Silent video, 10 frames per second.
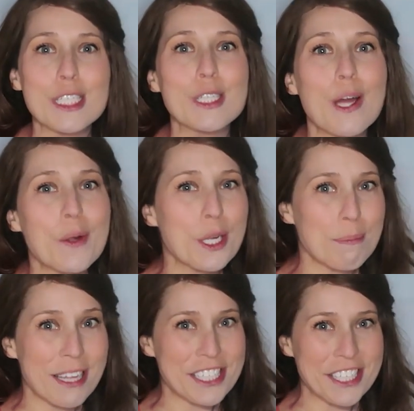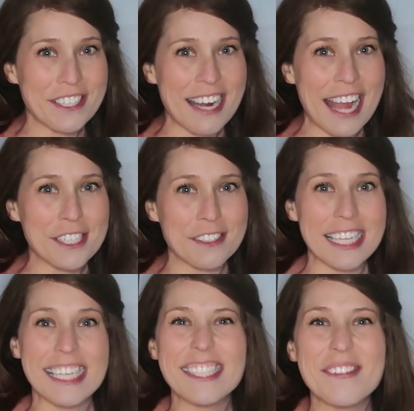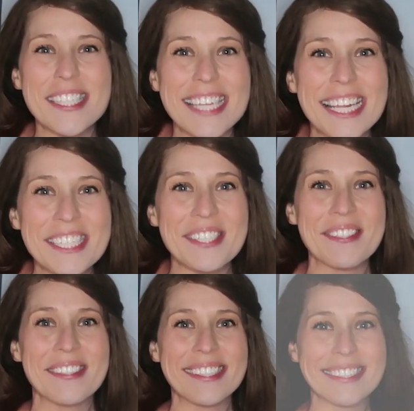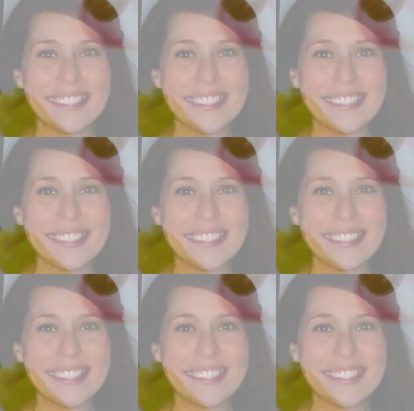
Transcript: to lower your blood sugar naturally, so stay tuned.